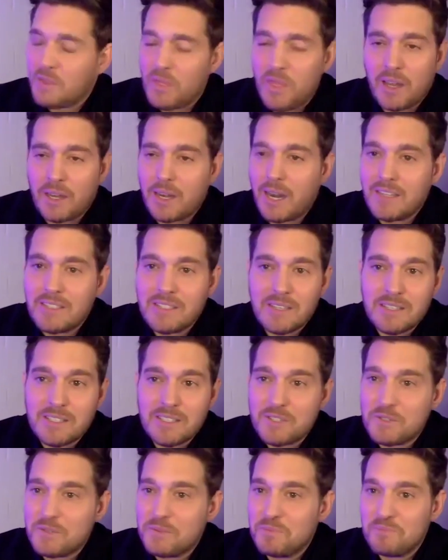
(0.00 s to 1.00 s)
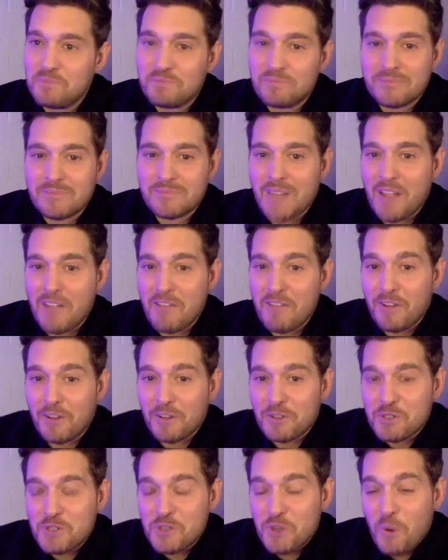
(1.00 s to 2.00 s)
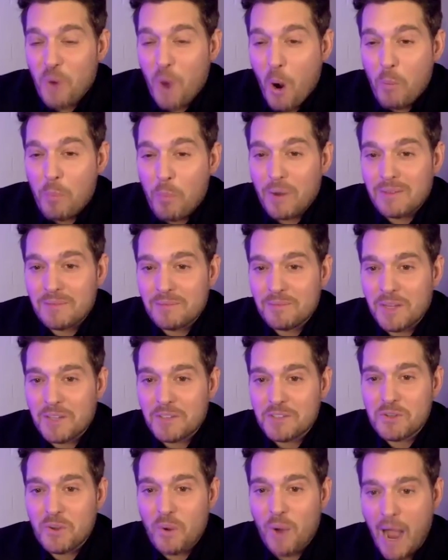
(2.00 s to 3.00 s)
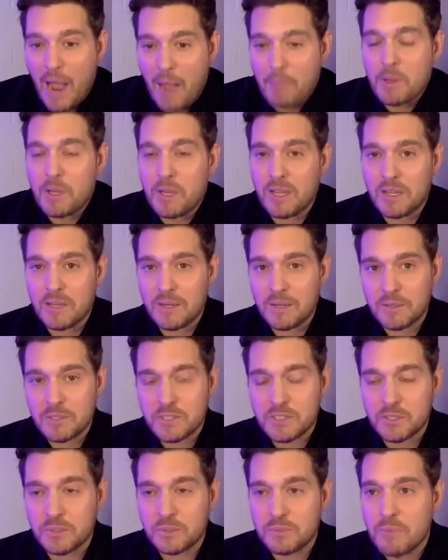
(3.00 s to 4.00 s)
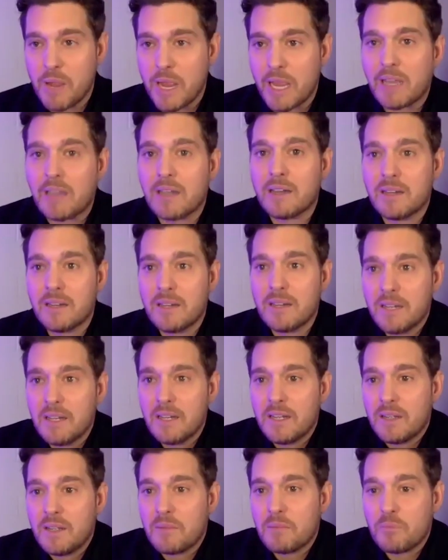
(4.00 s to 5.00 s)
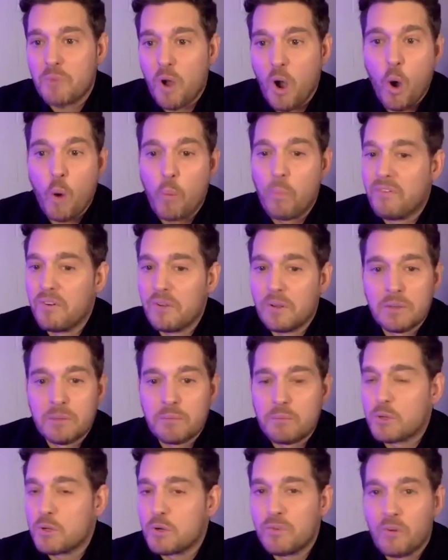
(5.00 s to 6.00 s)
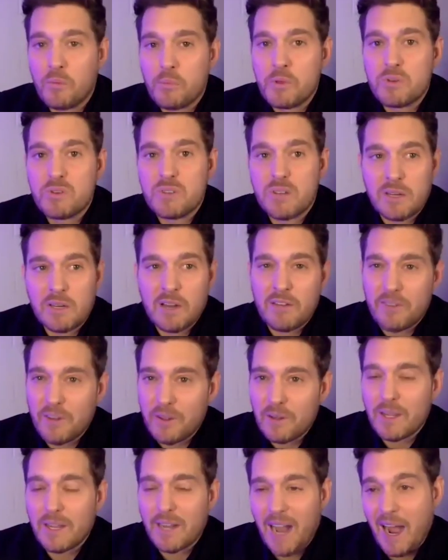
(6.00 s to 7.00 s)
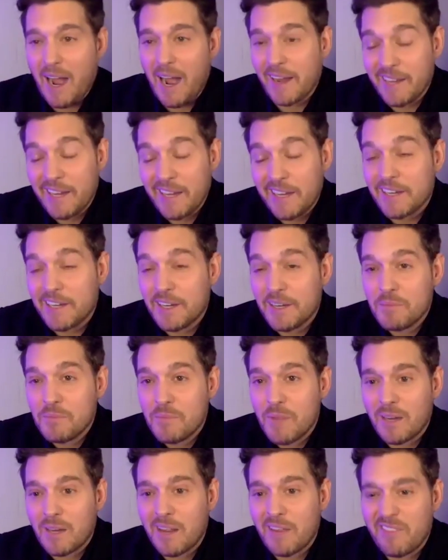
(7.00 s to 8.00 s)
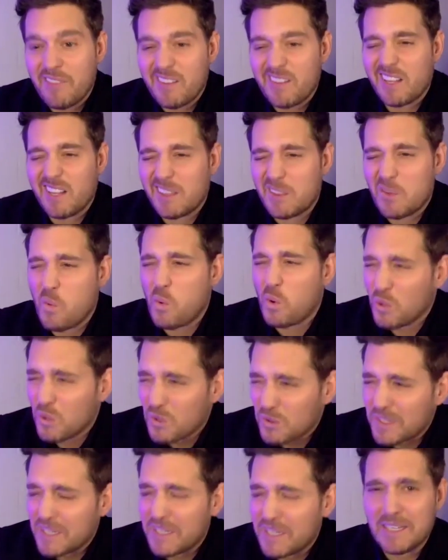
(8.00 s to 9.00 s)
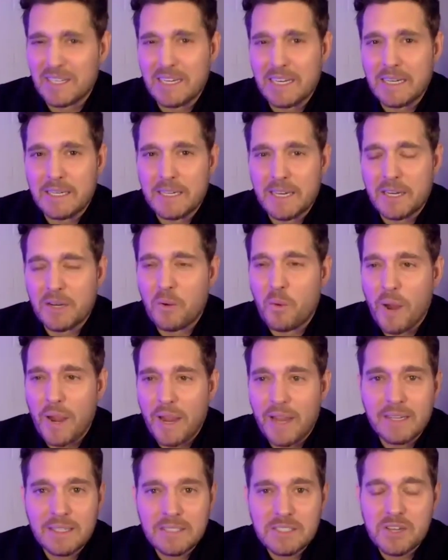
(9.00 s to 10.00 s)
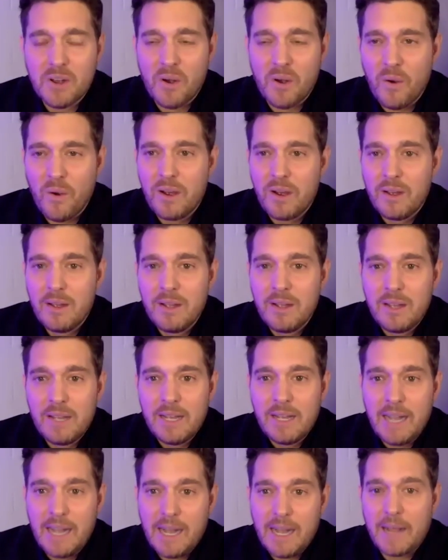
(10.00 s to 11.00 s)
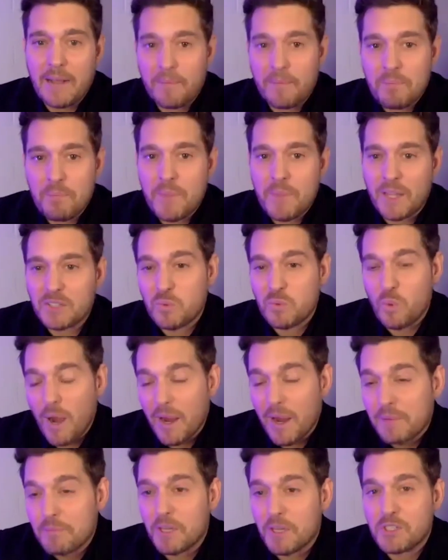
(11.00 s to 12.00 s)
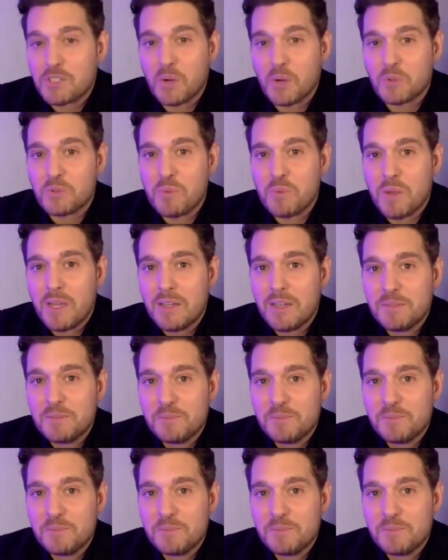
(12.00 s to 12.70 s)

that I felt so open and so happy to make hopeful and beautiful music. And I felt like I needed it. And I feel like the world needed it in a way. So that's why it chose me.